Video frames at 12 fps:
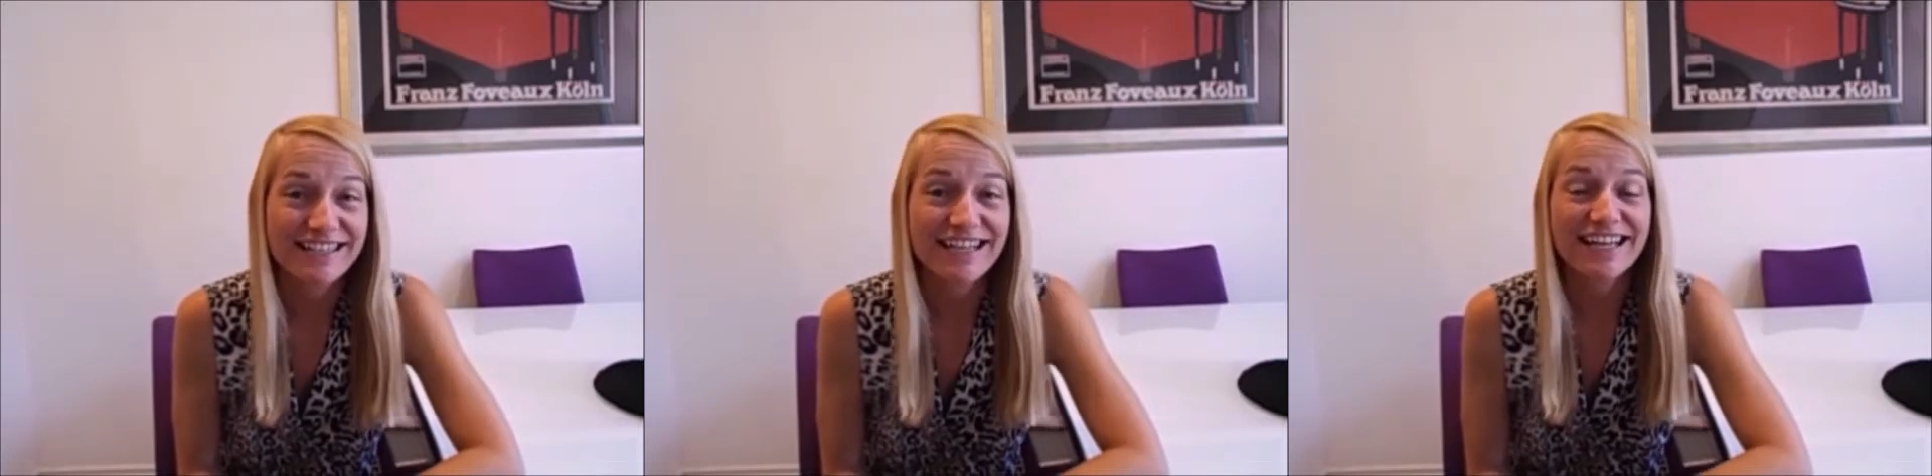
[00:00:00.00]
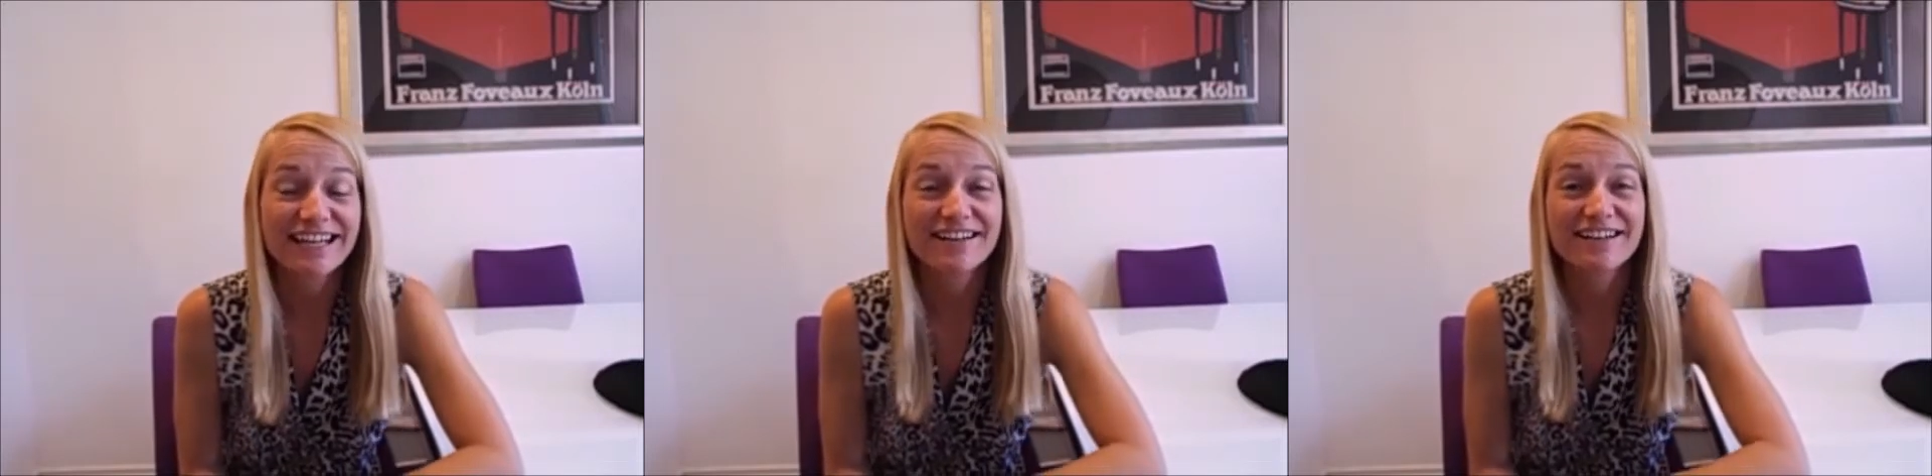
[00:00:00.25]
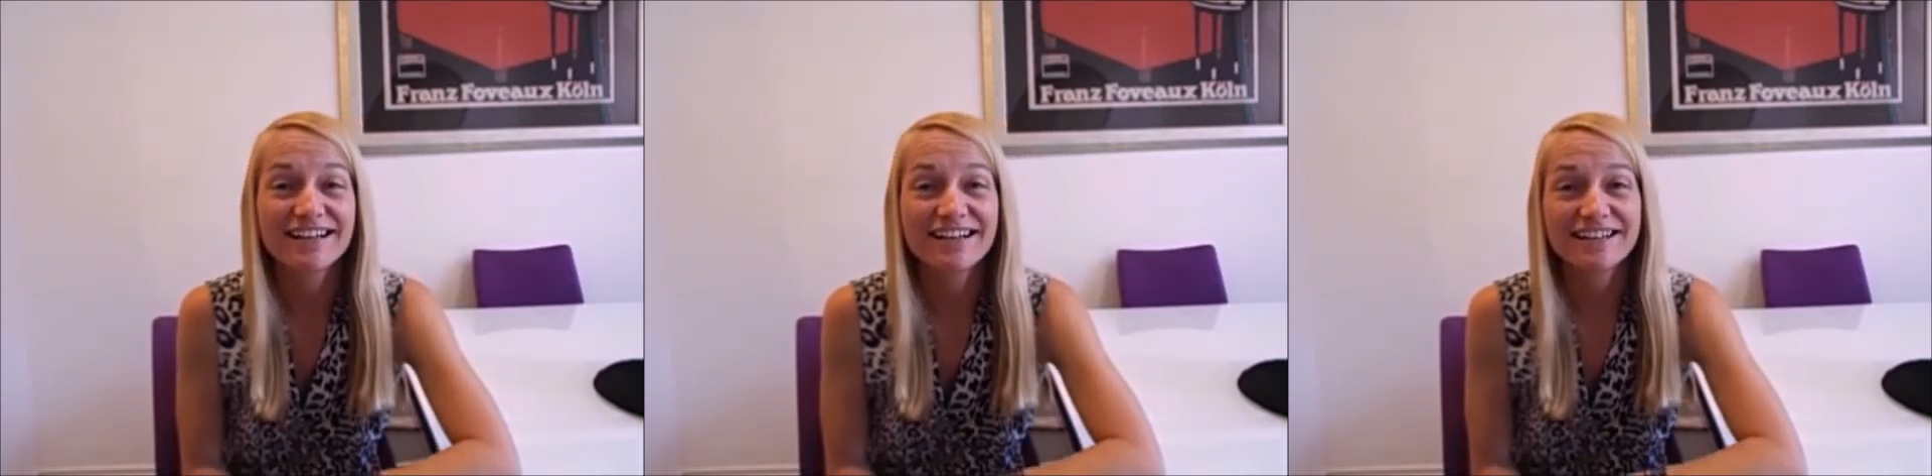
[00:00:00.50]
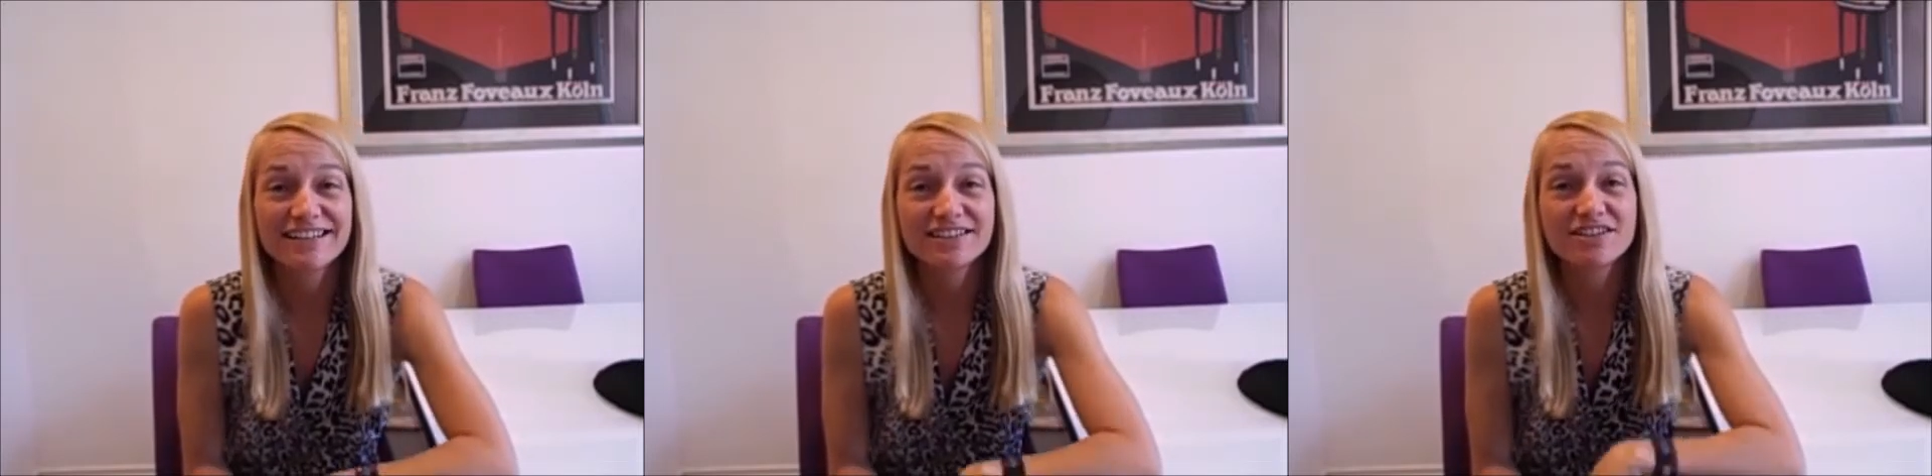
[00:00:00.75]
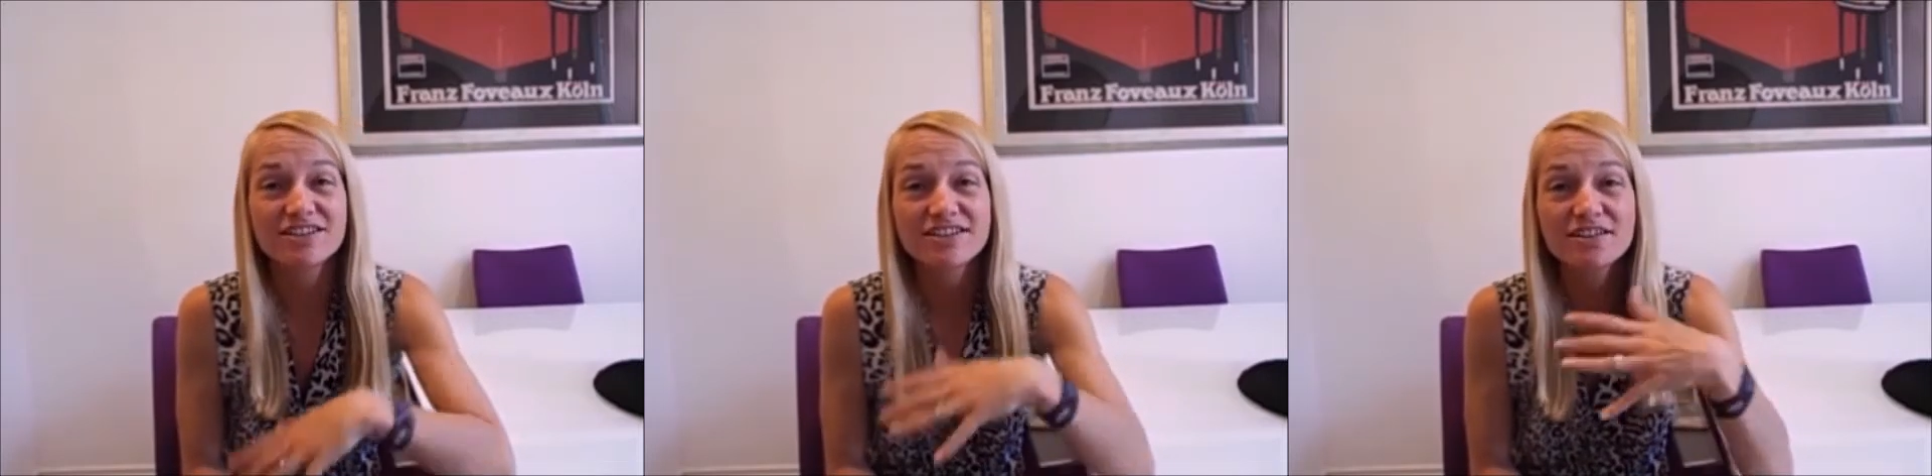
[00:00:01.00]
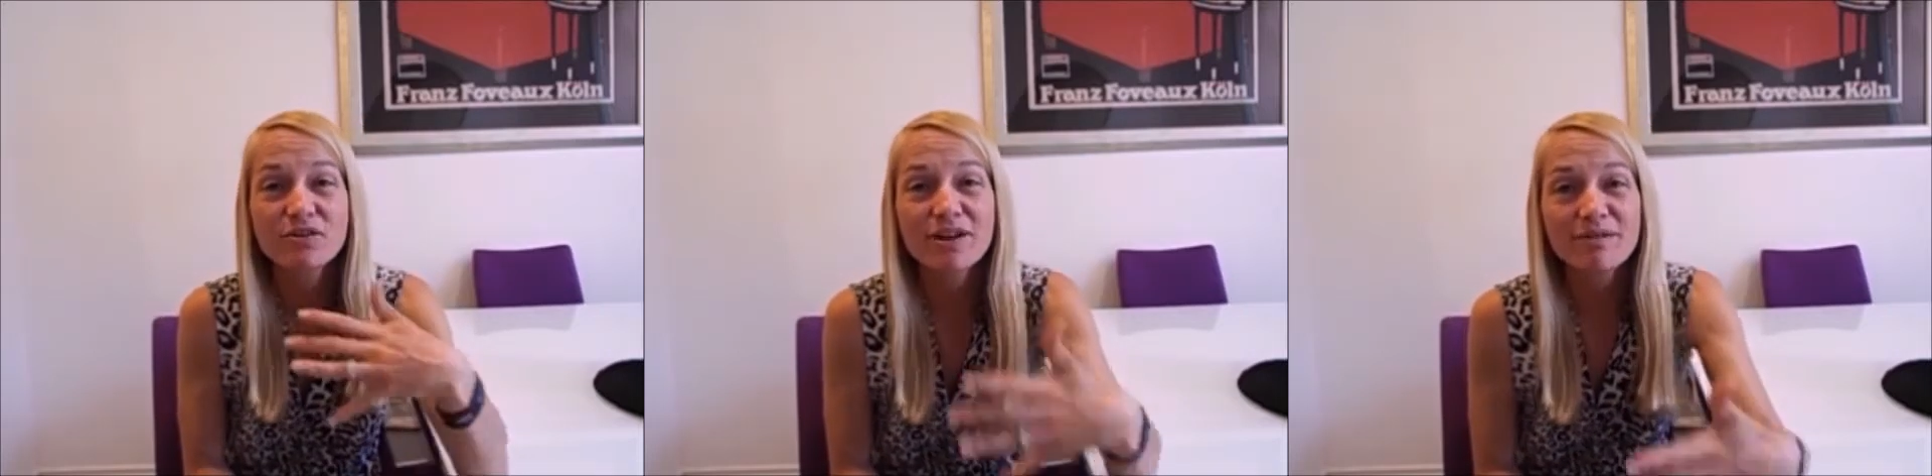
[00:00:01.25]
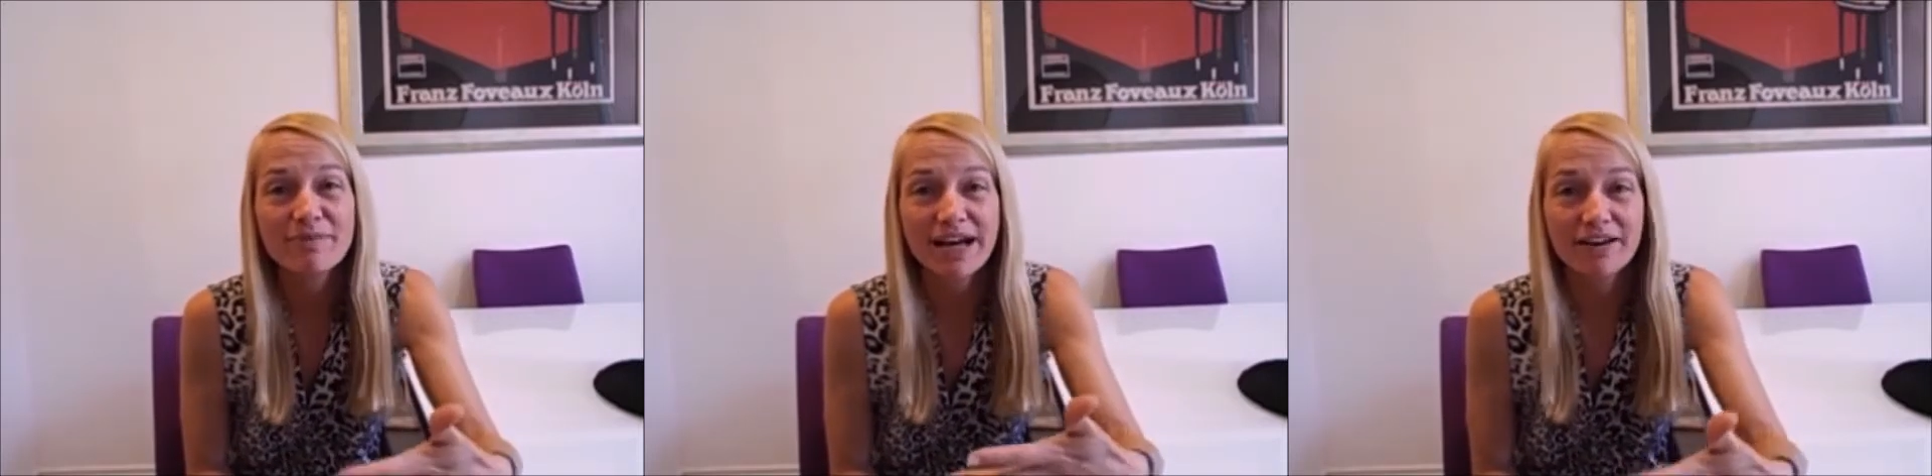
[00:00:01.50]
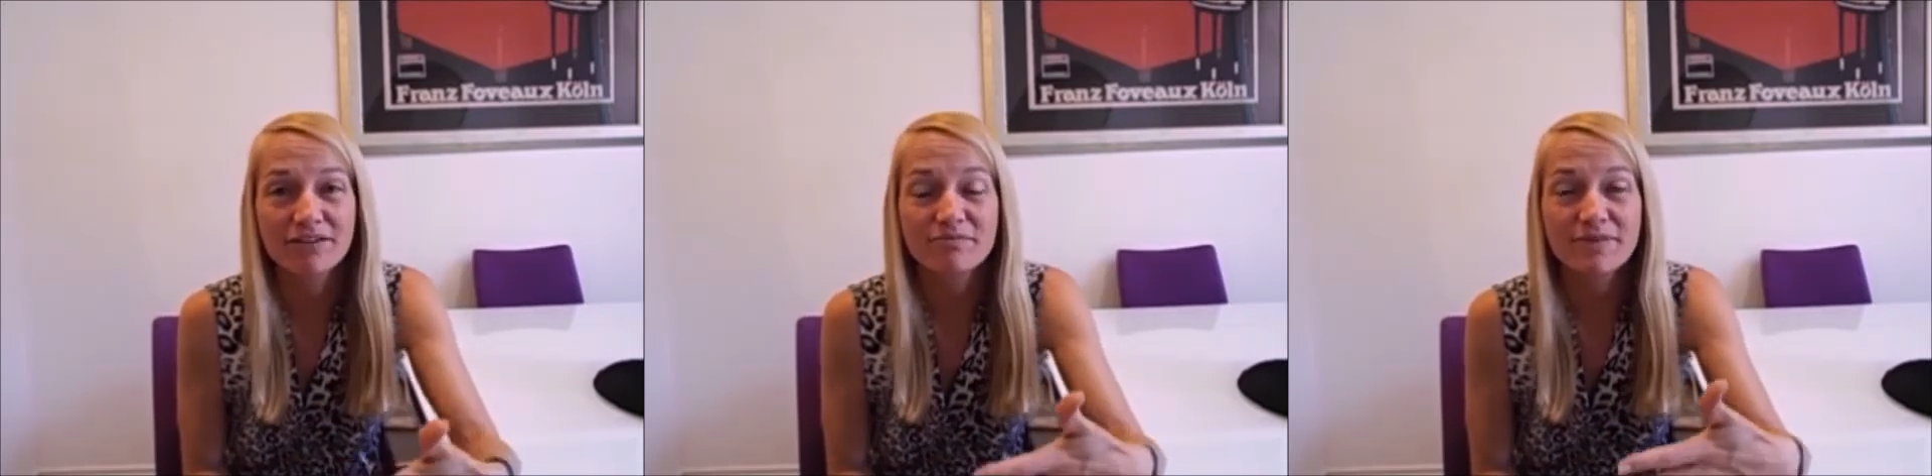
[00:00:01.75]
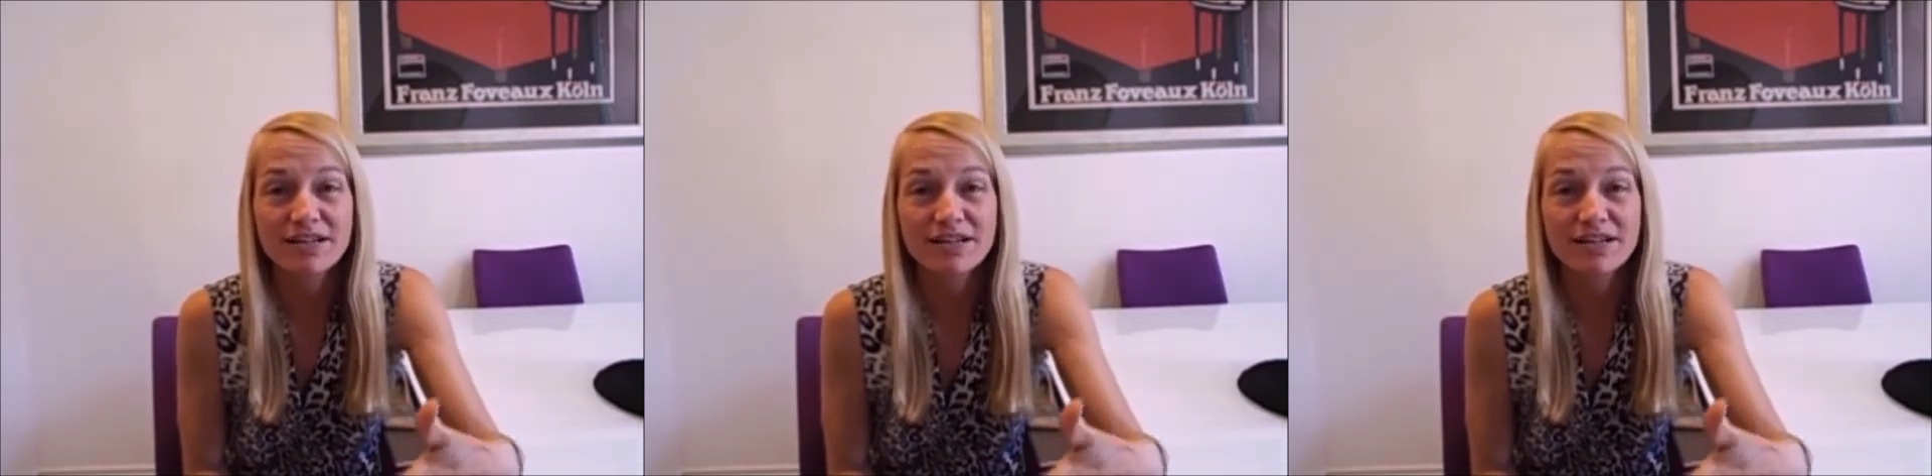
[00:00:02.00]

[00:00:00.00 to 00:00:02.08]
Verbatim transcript: Like, just going back through my